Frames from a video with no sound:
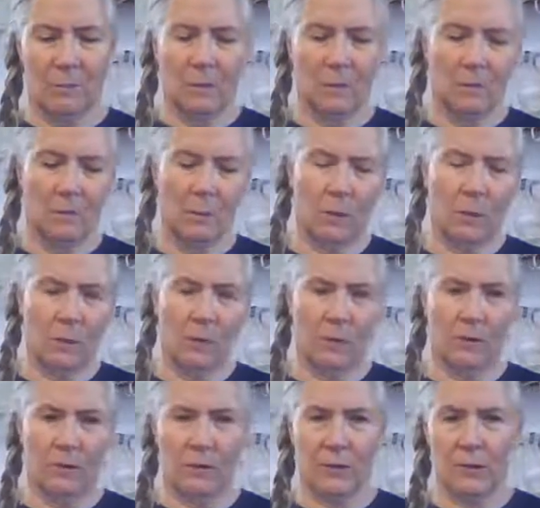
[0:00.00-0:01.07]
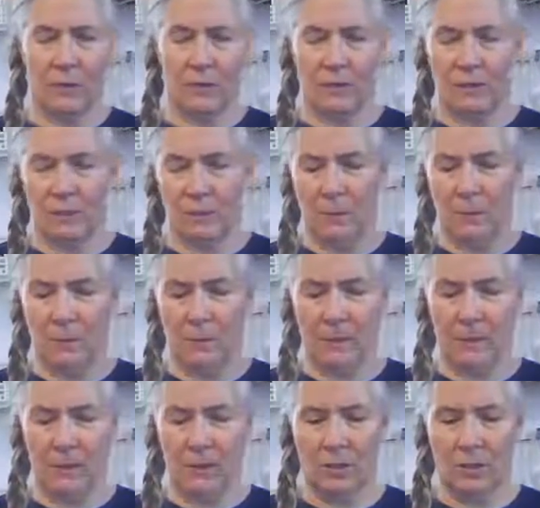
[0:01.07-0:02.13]
Someone else's spirit
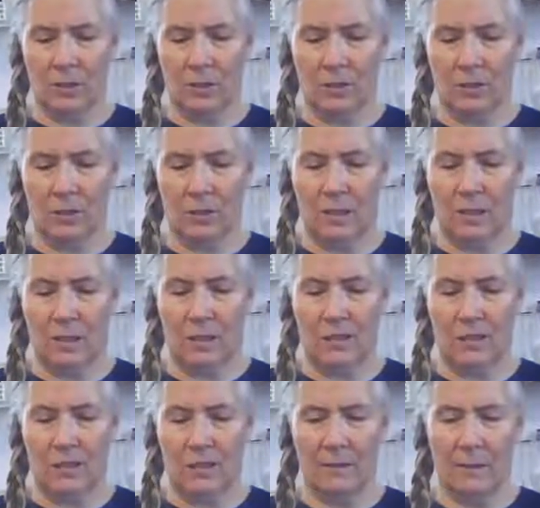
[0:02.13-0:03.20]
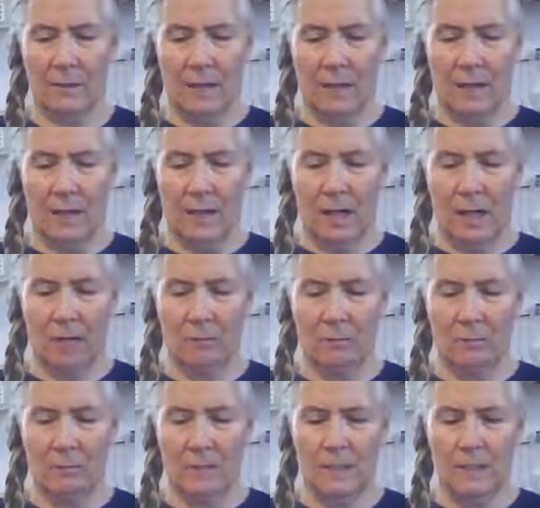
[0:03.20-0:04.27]
touches us. How do
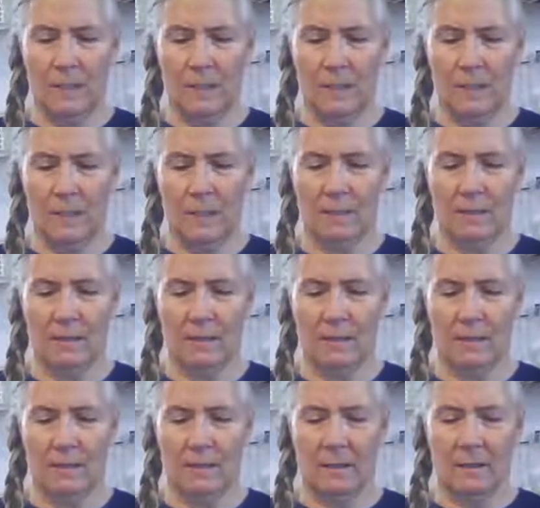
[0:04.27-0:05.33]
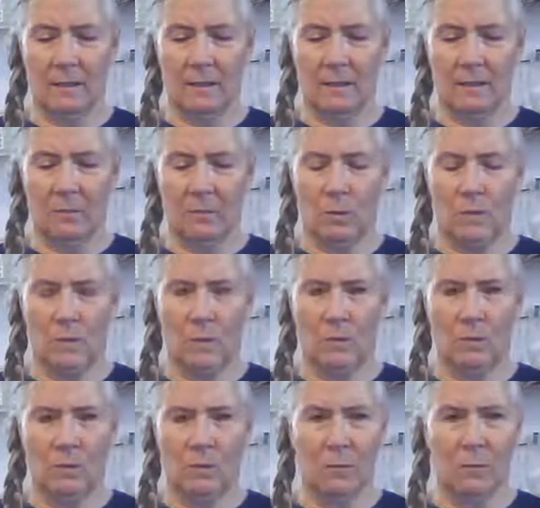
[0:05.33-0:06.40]
we sing? What
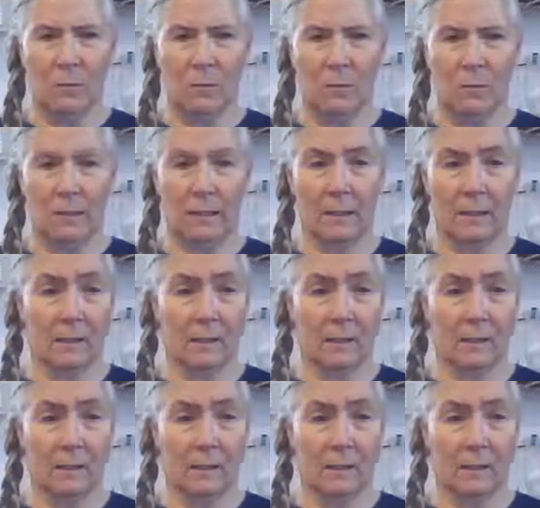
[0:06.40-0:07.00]
sound do we make?